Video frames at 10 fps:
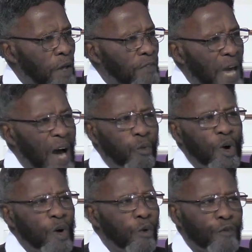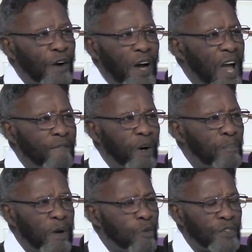and there we will
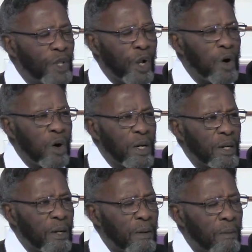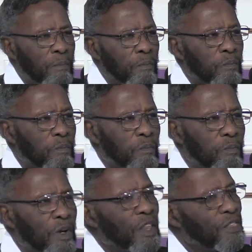forever be with the Lord.
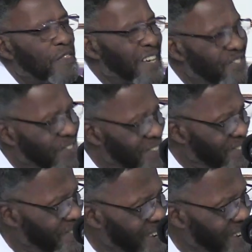That's the